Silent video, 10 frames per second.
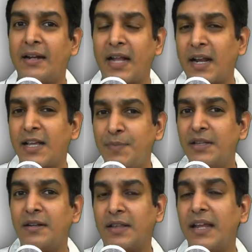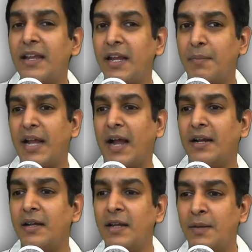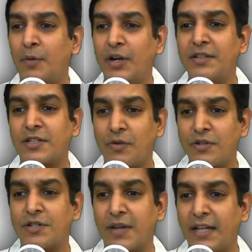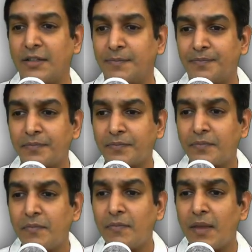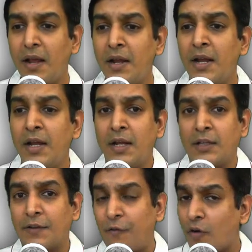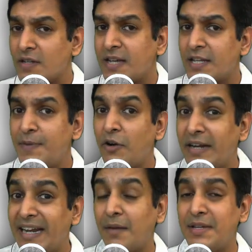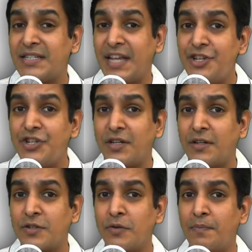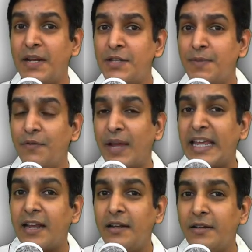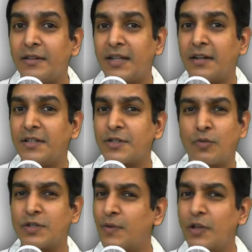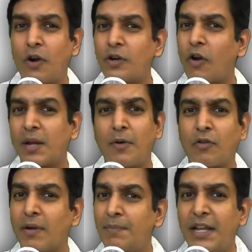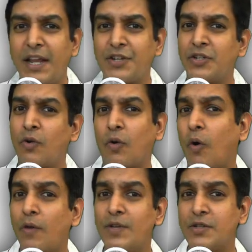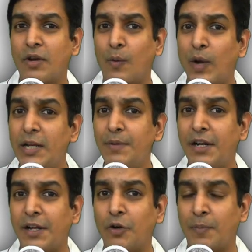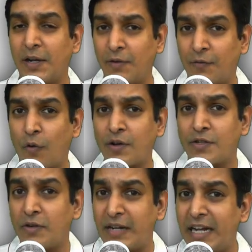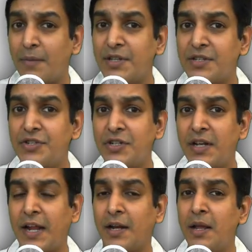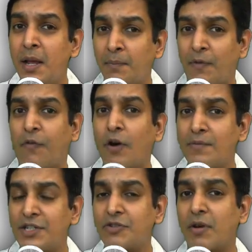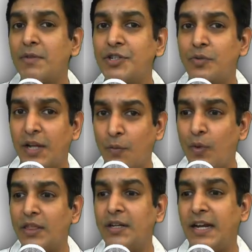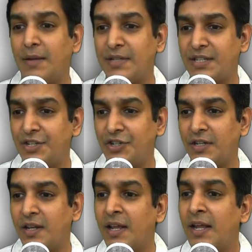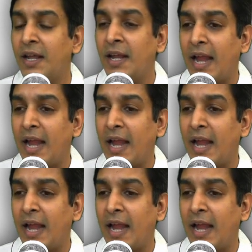And that has been the thinking behind putting this course together. The focus has been on database engine. So please be very clear that this course will not talk about replication or always on availability group. It will focus on database engine and performance troubleshooting with the database engine.